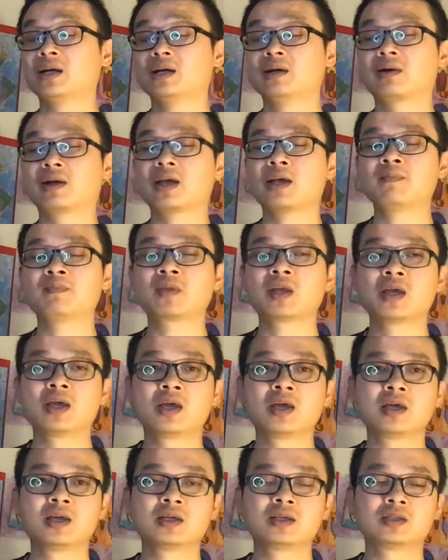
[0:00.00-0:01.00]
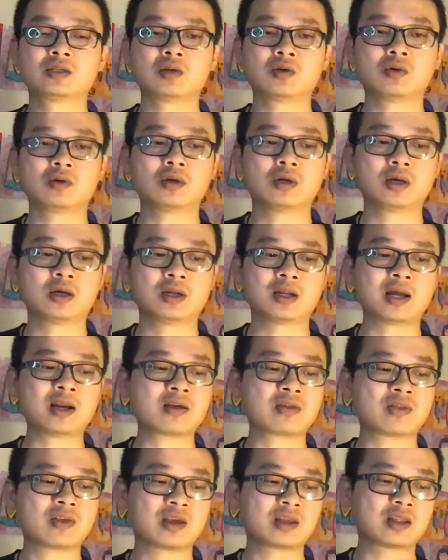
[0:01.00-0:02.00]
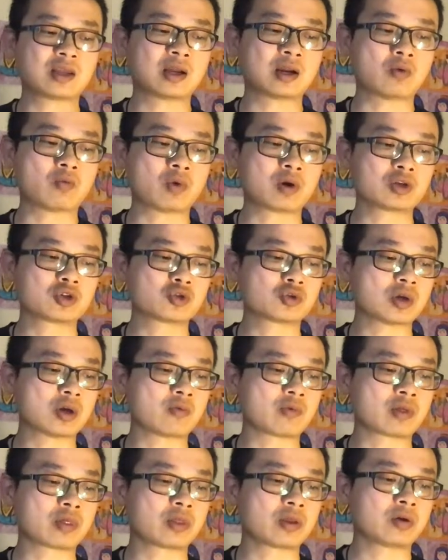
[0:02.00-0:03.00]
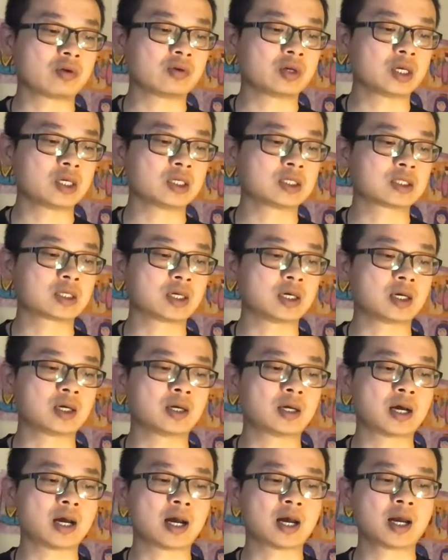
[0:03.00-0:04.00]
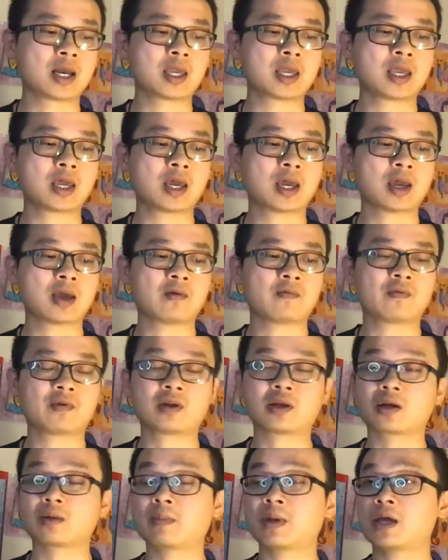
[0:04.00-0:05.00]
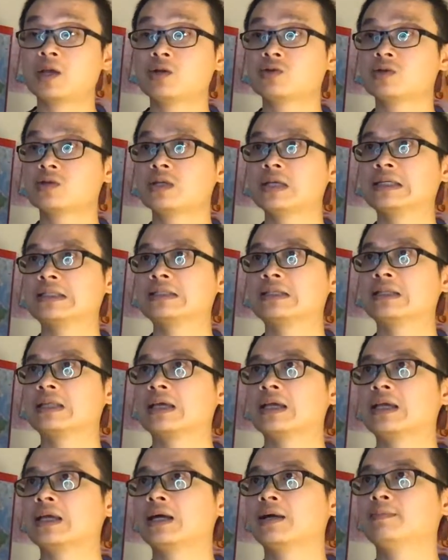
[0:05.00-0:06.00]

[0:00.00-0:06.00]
Okay, so another thing that I want to share with you is I have a patient yesterday.